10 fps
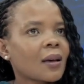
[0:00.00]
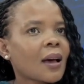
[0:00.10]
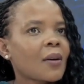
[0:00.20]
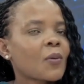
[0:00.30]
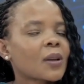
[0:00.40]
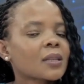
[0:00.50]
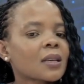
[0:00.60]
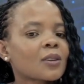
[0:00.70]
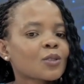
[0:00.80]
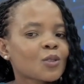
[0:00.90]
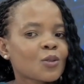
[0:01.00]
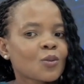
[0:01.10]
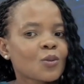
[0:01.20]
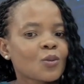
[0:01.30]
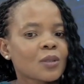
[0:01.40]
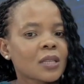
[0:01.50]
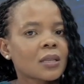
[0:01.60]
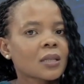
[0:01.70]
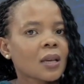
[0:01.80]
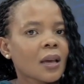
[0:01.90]
I went into
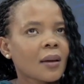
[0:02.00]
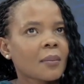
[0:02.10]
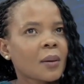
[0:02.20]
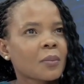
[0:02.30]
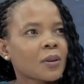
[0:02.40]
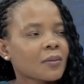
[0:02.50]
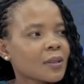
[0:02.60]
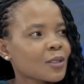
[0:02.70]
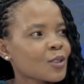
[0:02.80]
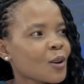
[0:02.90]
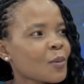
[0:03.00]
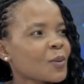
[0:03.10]
teaching at my previous job.